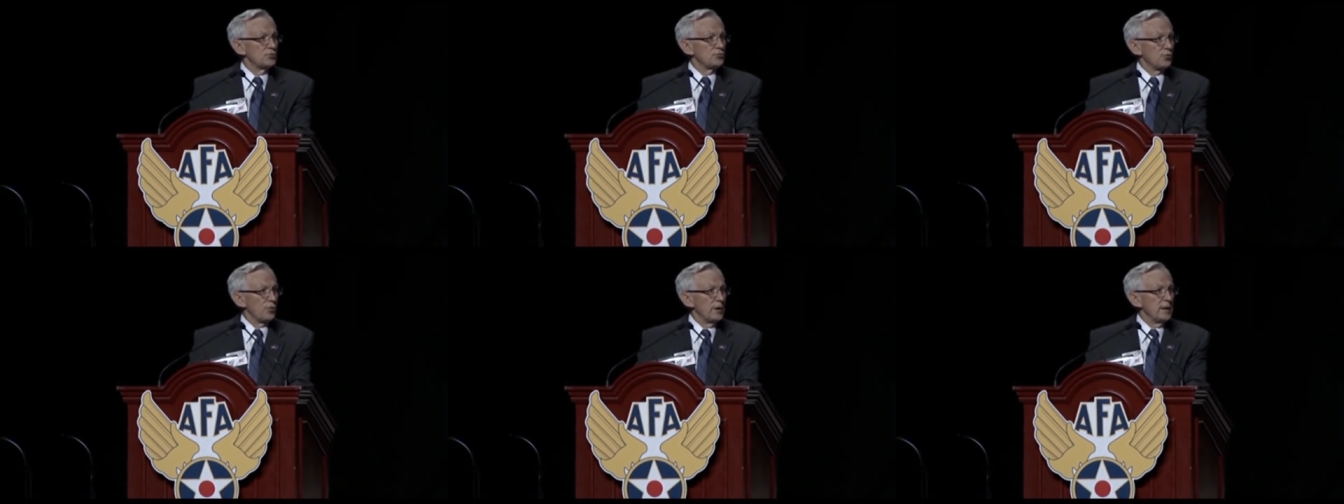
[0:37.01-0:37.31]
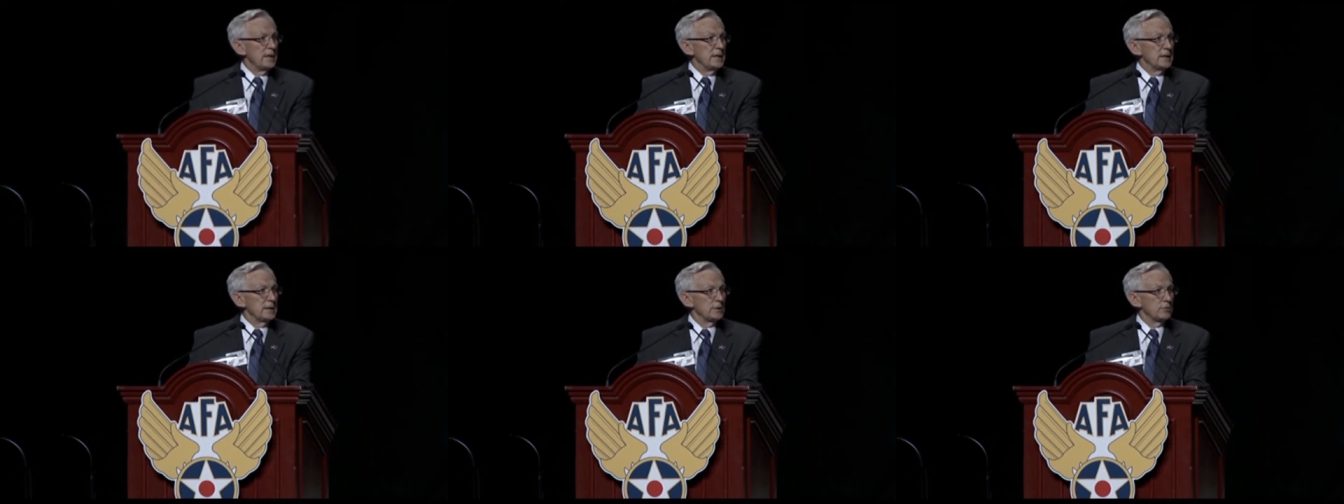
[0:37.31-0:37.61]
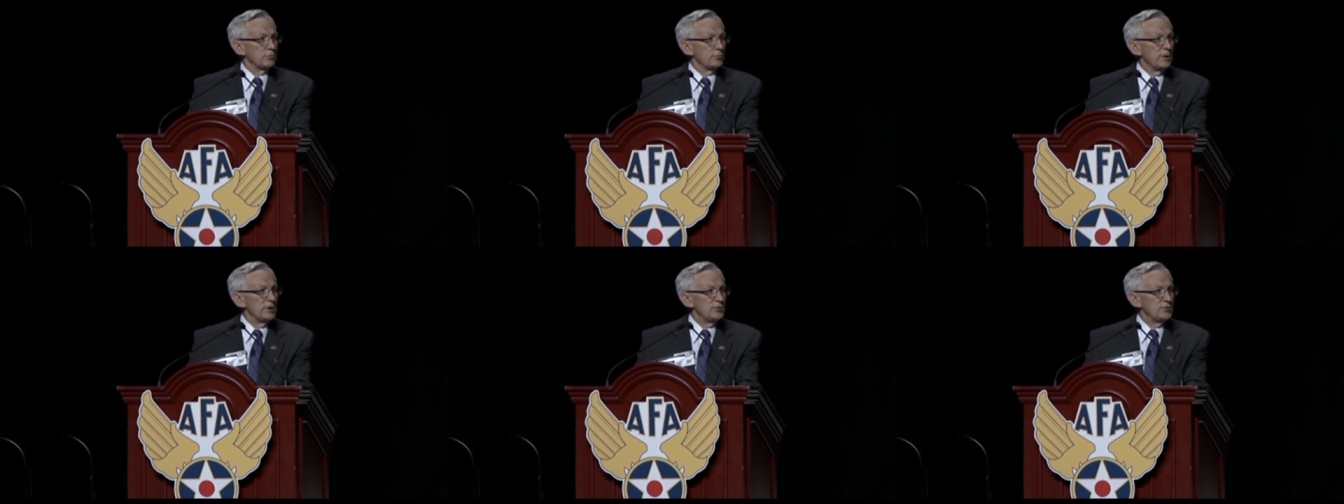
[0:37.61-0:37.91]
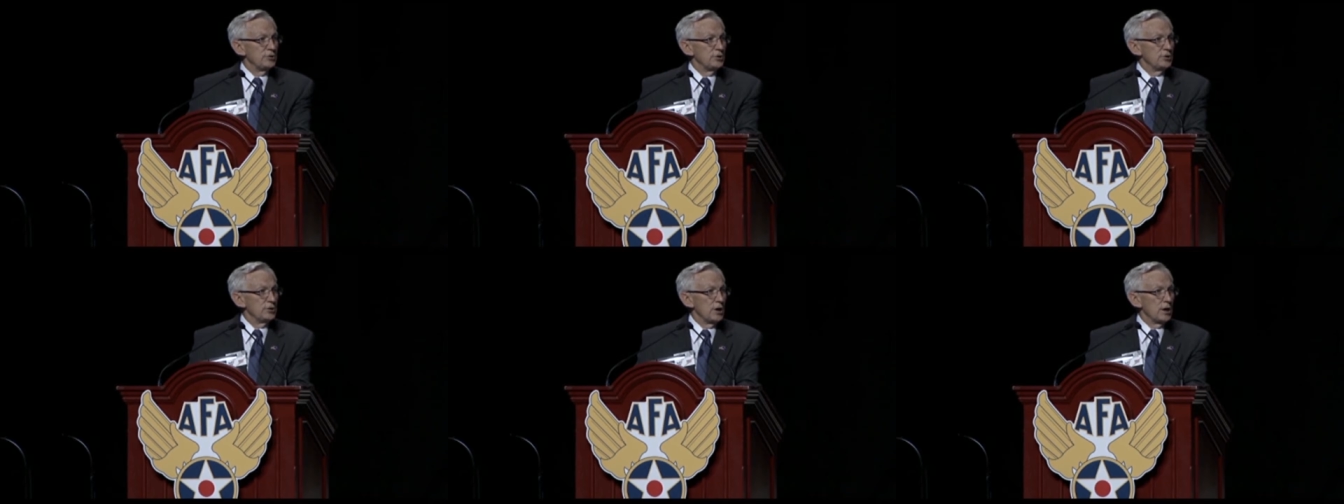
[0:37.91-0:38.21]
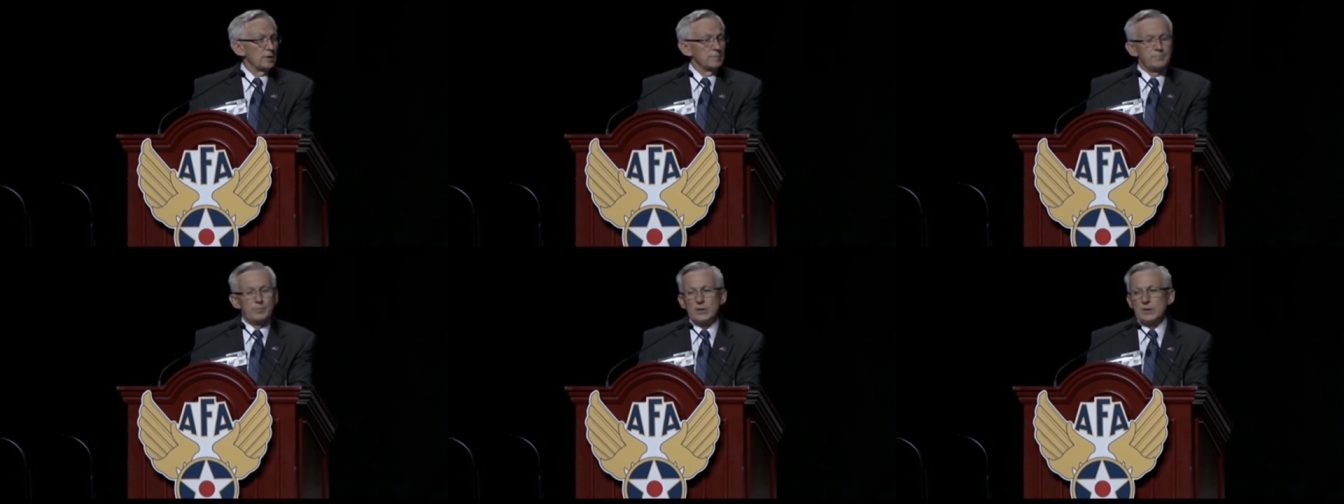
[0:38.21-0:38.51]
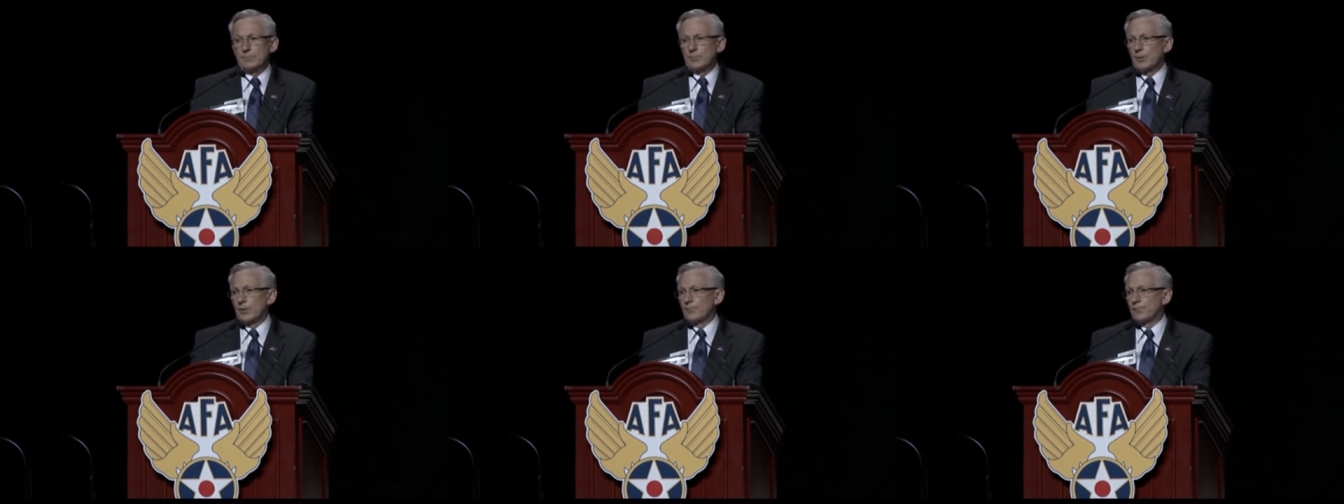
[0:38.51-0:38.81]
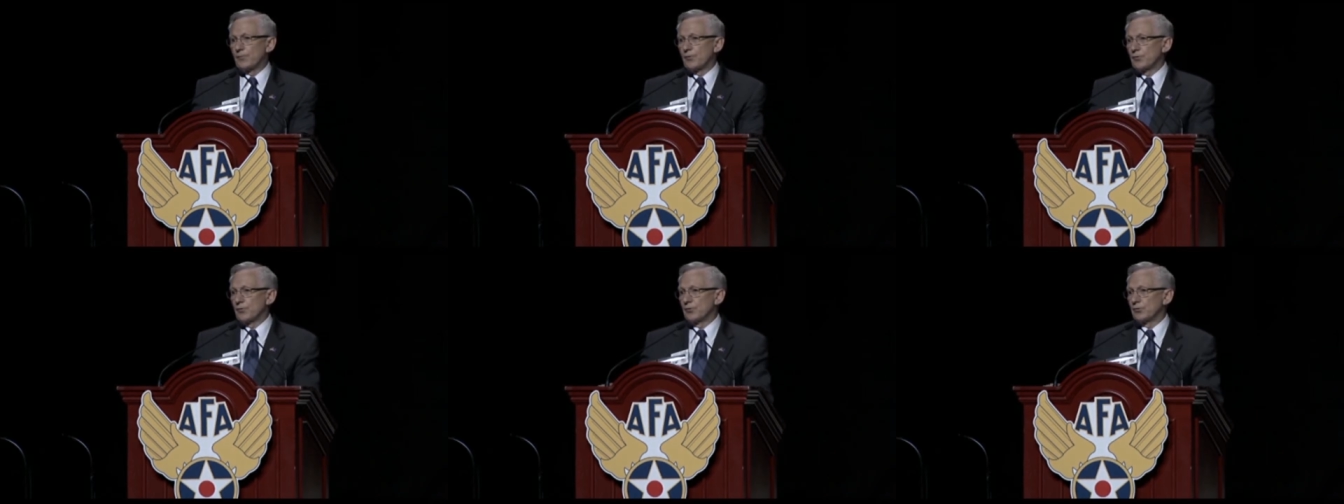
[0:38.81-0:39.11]
into training and reaching young
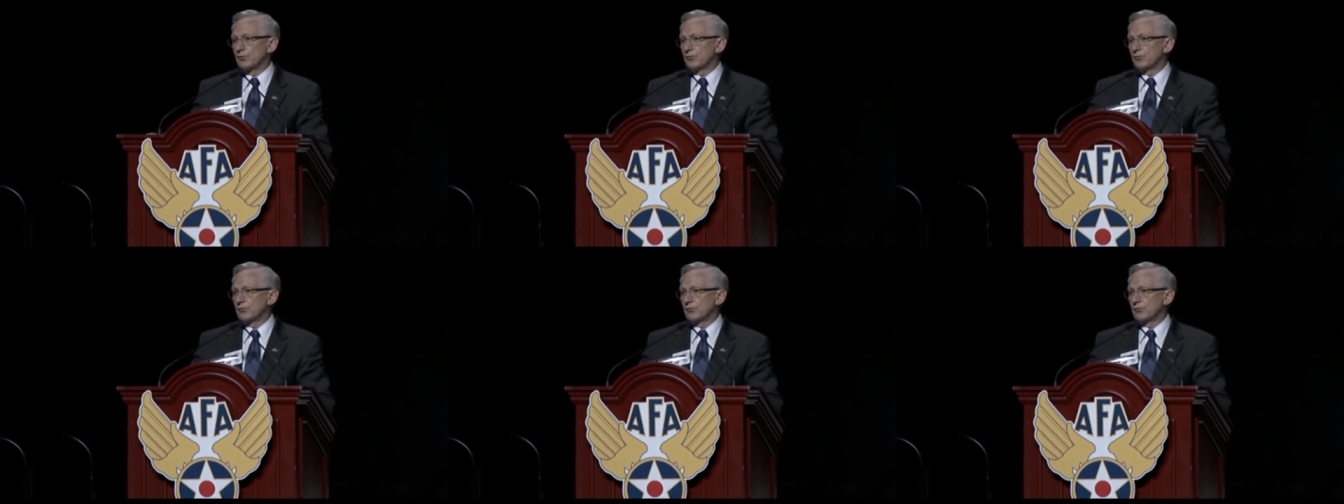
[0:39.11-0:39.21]
people